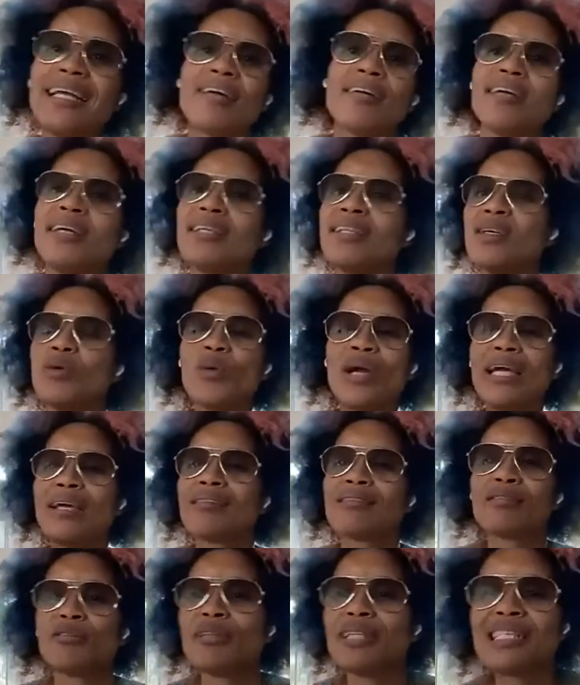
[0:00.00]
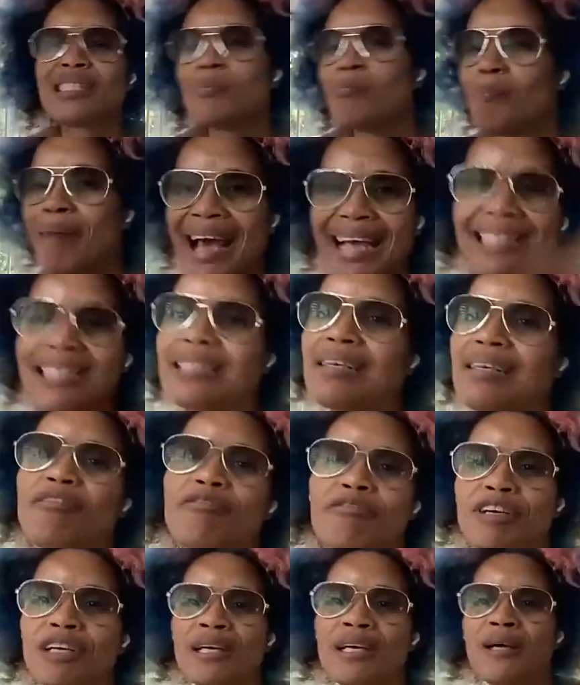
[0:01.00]
clearing the way through this
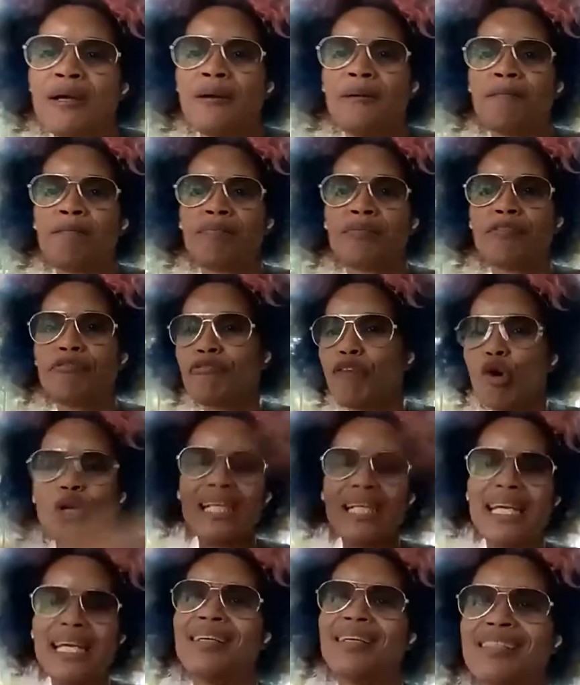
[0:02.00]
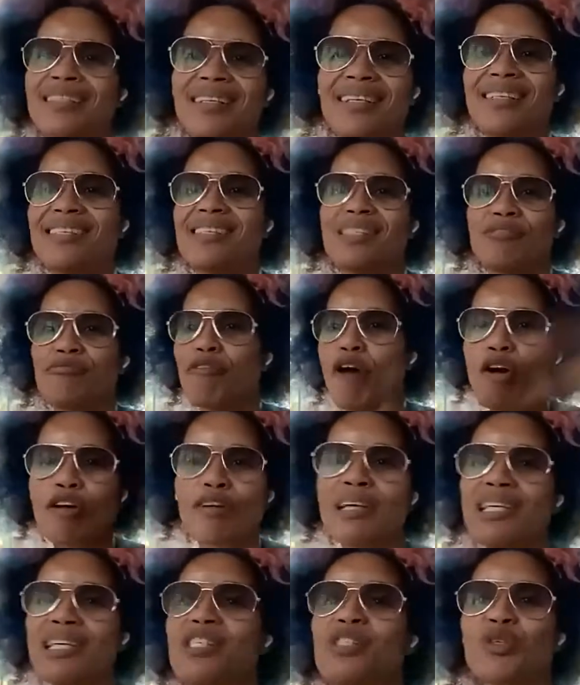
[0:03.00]
massive foliage, this
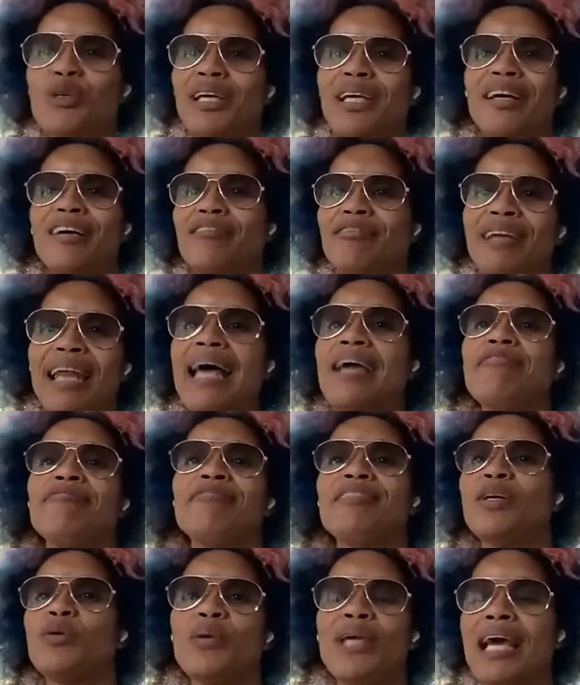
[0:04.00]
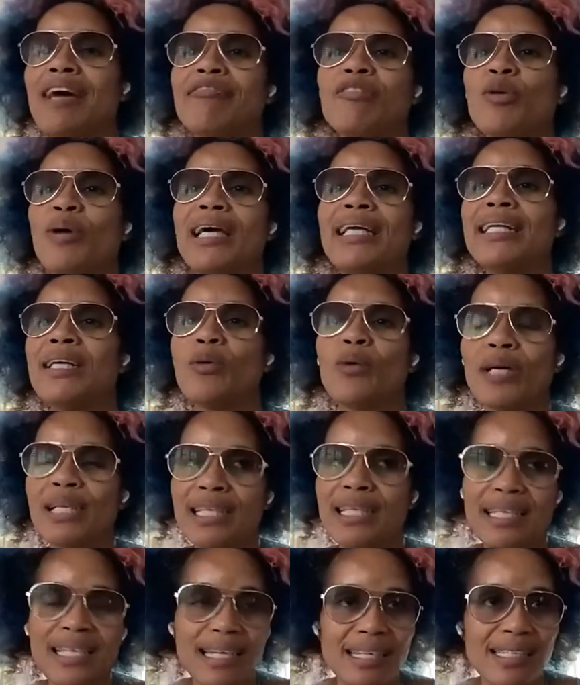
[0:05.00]
forestry of life that we have no idea
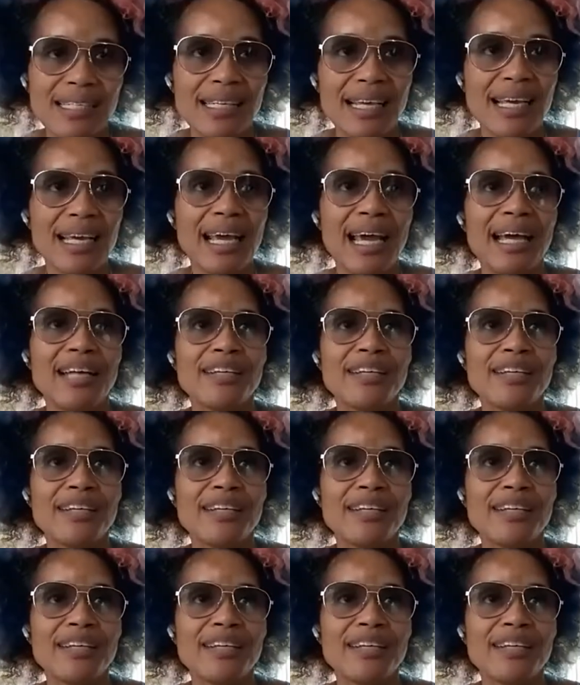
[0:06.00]
what it is.